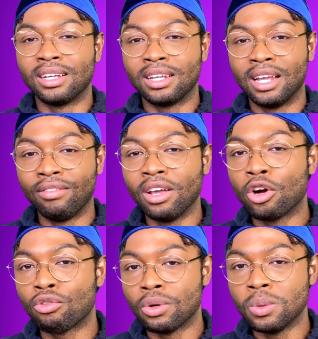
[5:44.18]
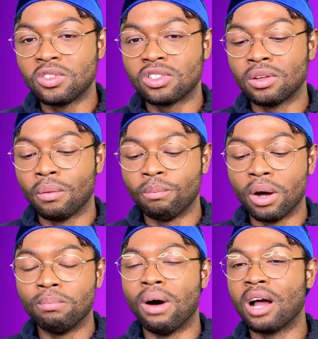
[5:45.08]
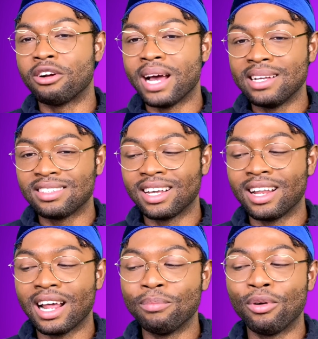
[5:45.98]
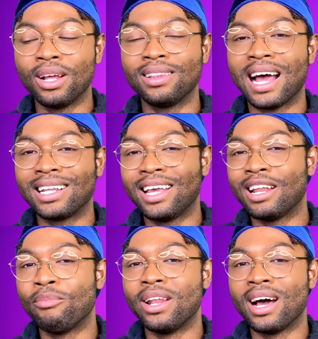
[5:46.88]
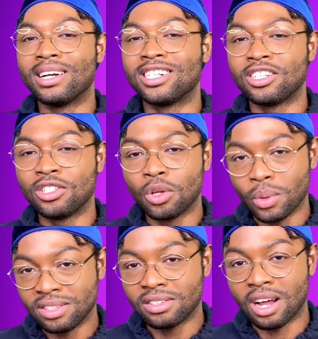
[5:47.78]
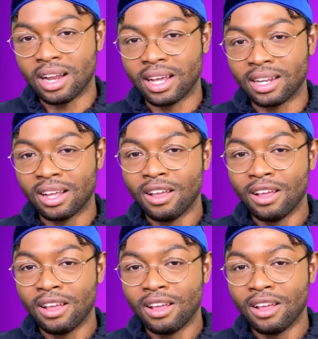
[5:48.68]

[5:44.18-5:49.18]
giving her roots, but modernizing it and putting that Keta Minaj twist on it.